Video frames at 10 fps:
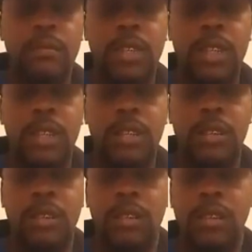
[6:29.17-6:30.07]
Yeah.
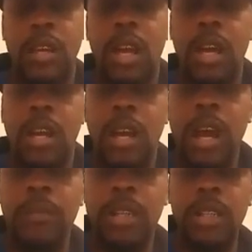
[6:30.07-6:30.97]
And
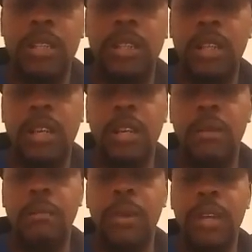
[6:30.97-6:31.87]
how much is the
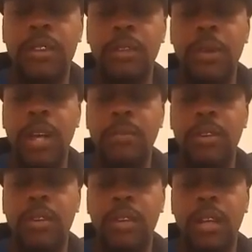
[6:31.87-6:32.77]
uh, monthly
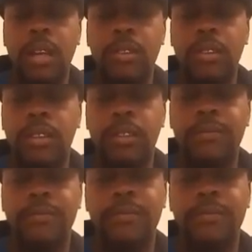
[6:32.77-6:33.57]
payment on the house there?